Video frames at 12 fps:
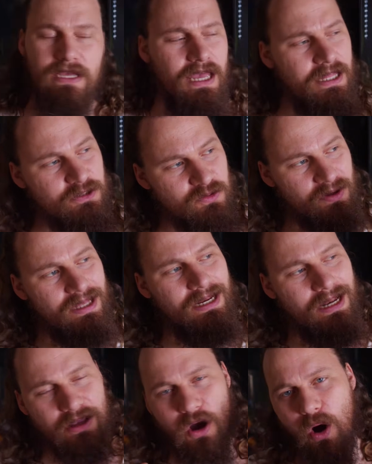It's really
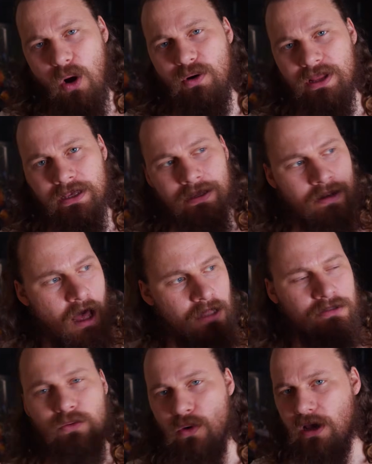like owning an
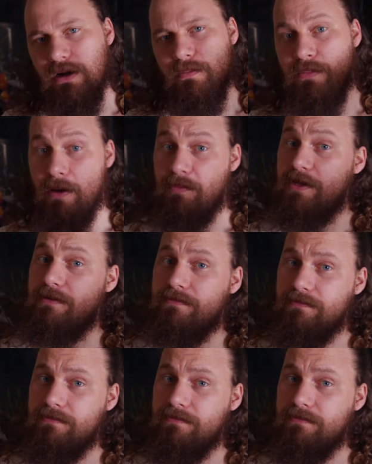underwater puppy.